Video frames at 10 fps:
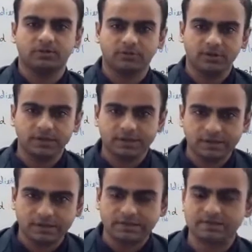
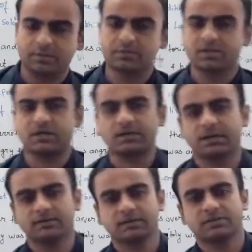3, subject
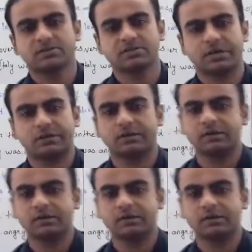SS standard